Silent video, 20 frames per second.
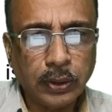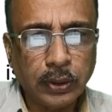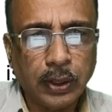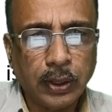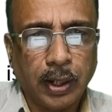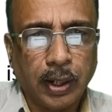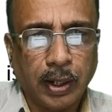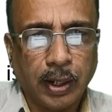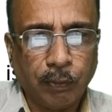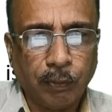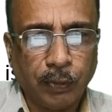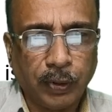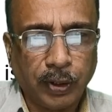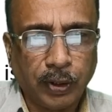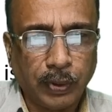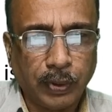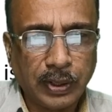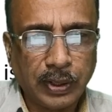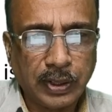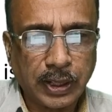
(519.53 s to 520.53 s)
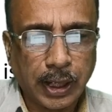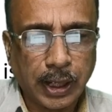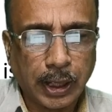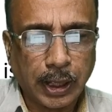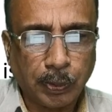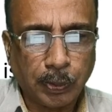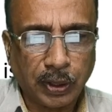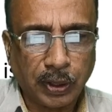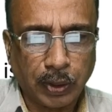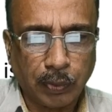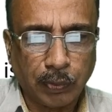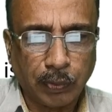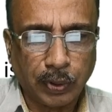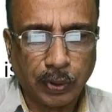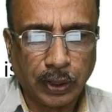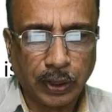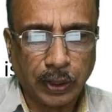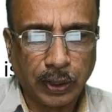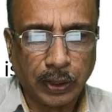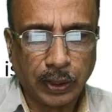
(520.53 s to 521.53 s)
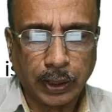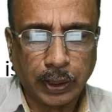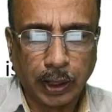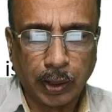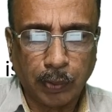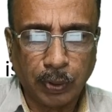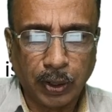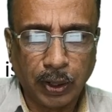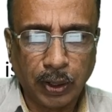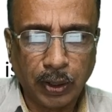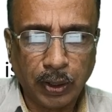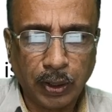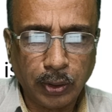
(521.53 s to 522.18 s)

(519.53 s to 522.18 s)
And frequency as per given in the table,